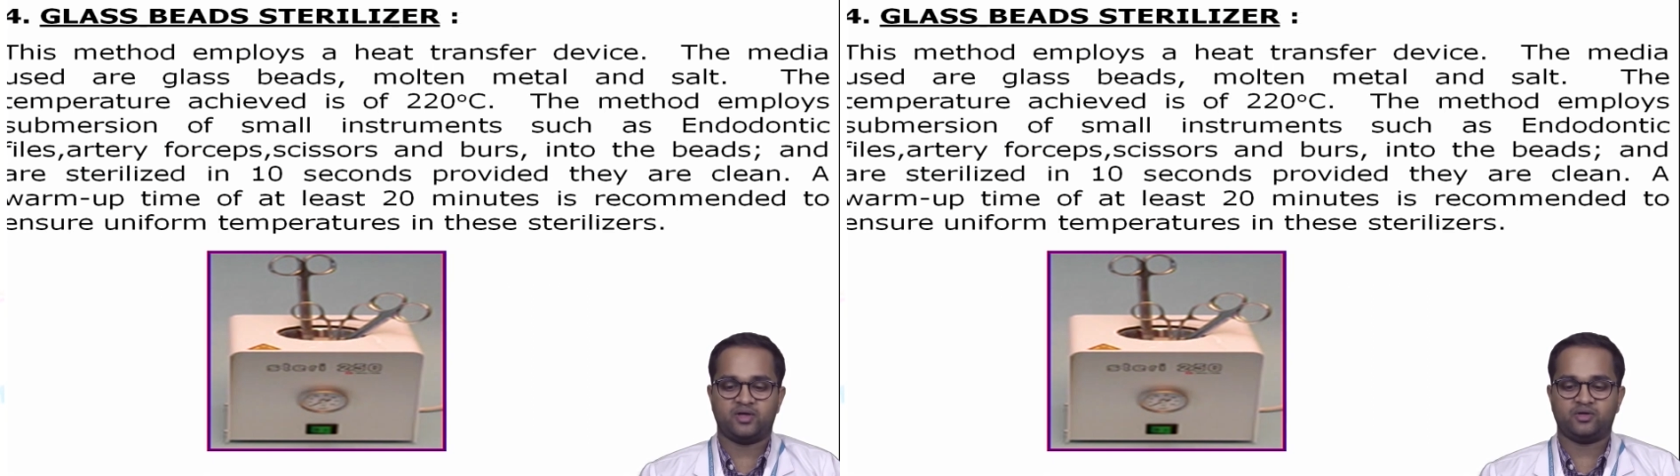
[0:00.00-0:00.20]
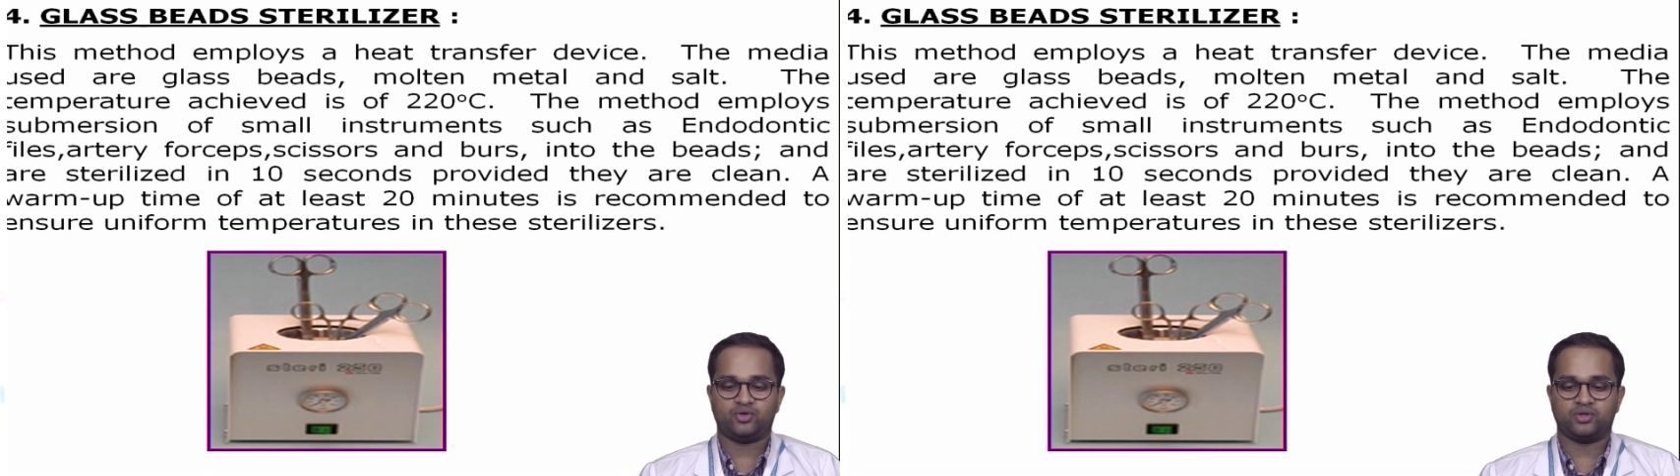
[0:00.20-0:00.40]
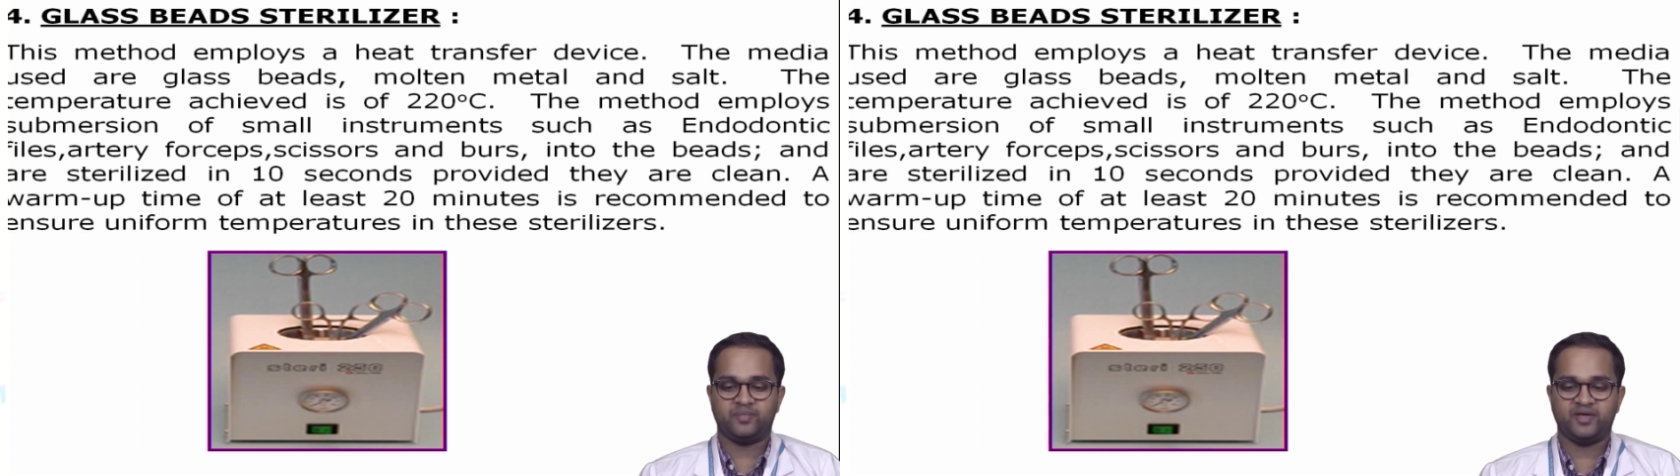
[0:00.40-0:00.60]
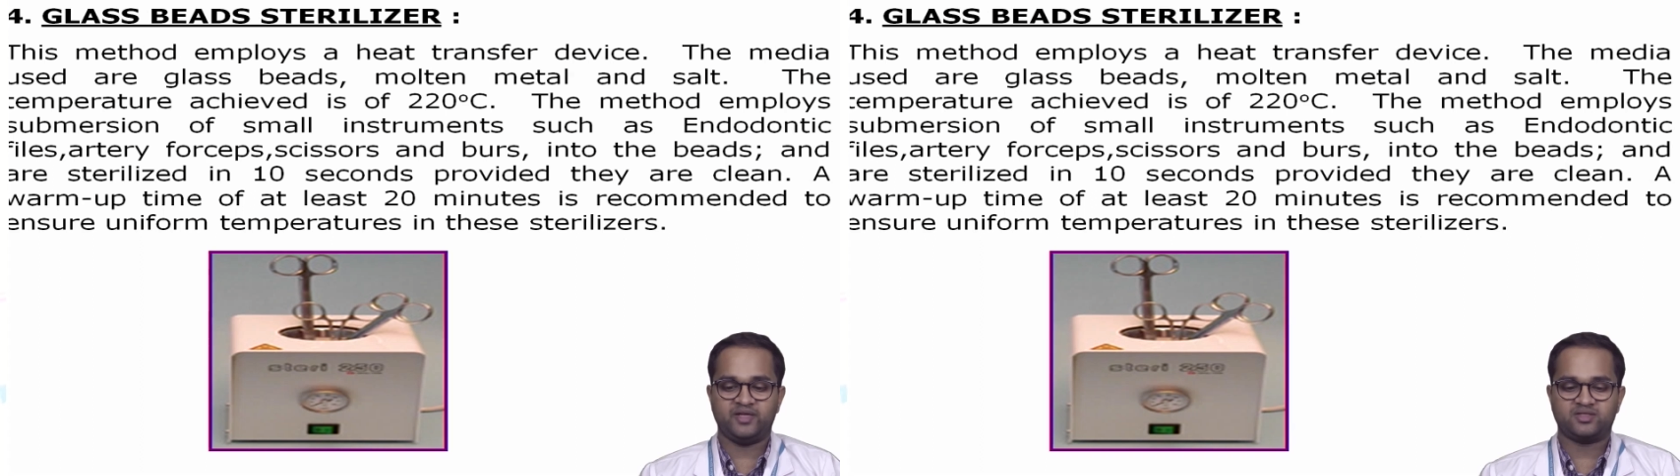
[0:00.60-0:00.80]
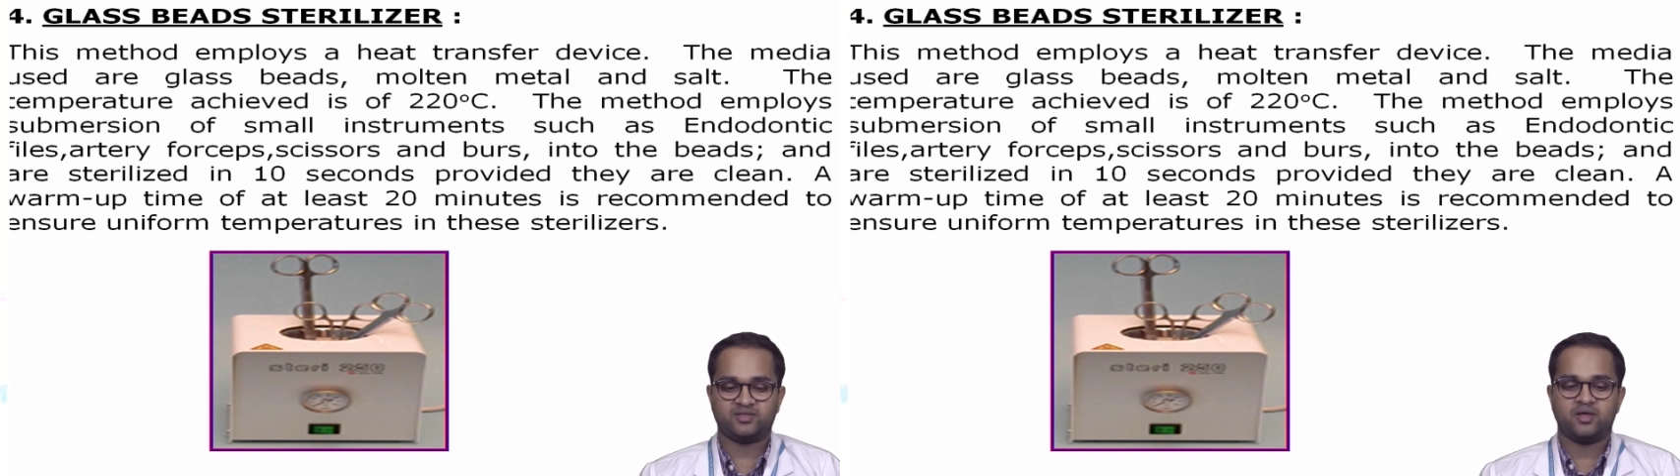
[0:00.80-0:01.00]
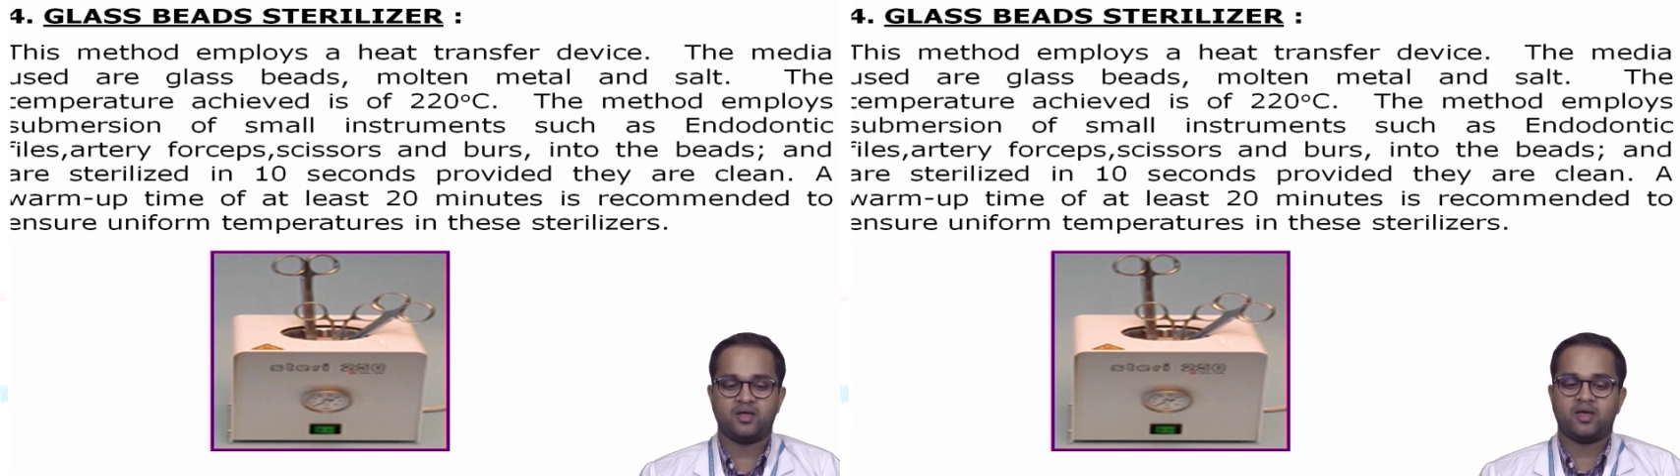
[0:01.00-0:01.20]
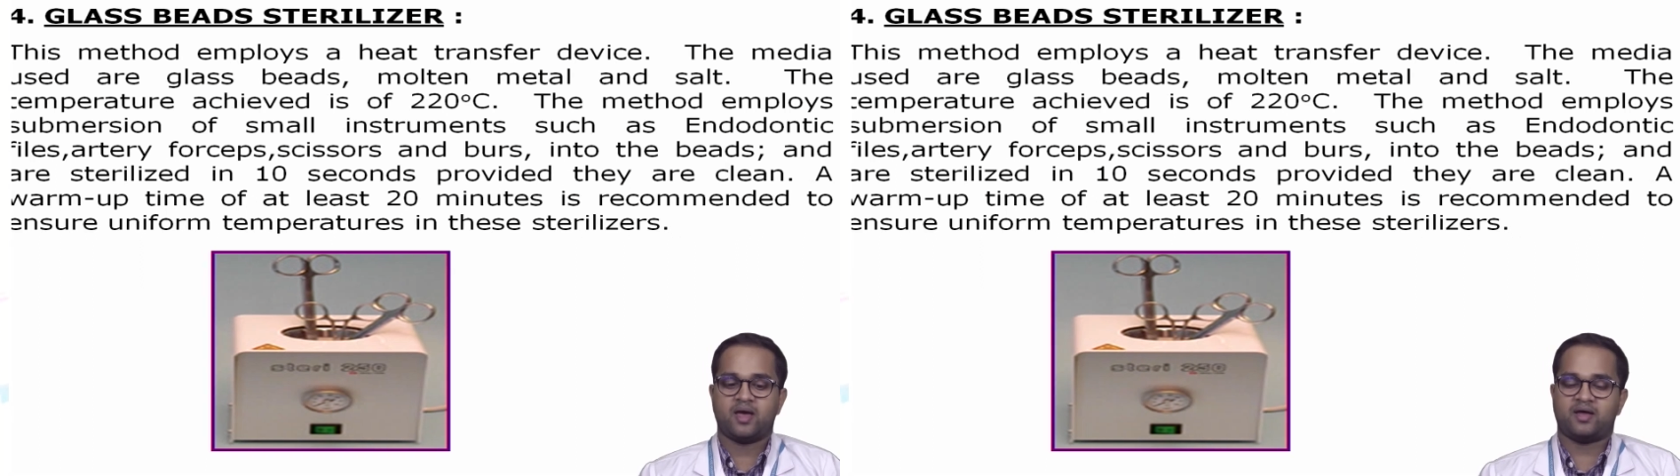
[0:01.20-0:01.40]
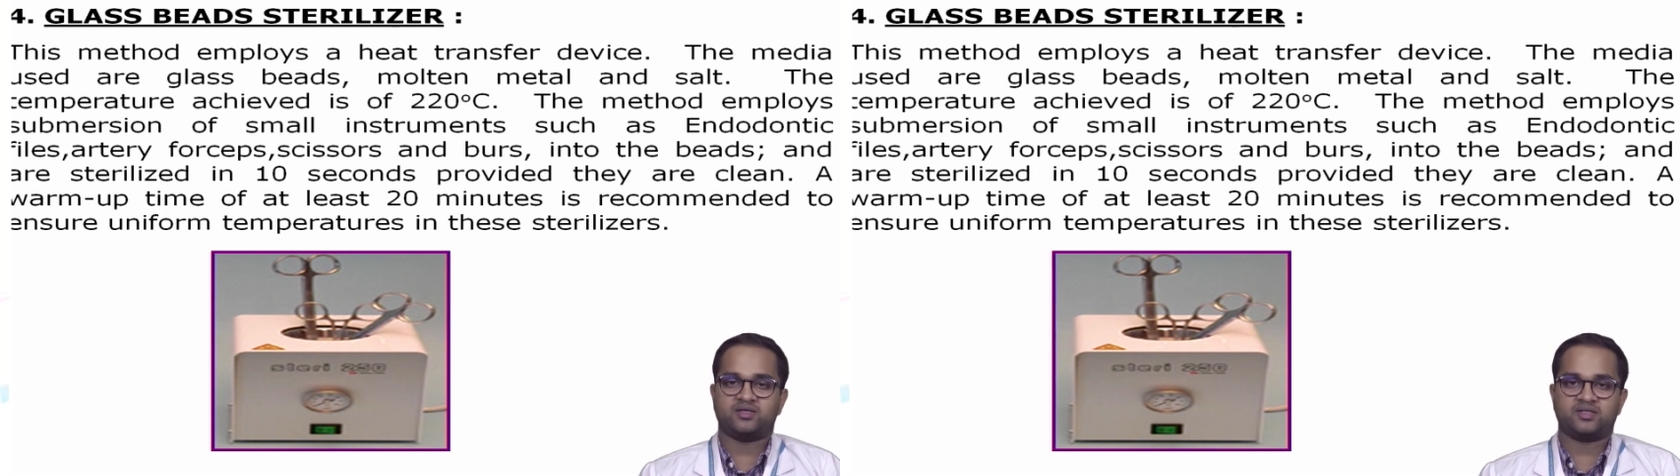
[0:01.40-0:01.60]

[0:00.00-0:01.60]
into the beads and are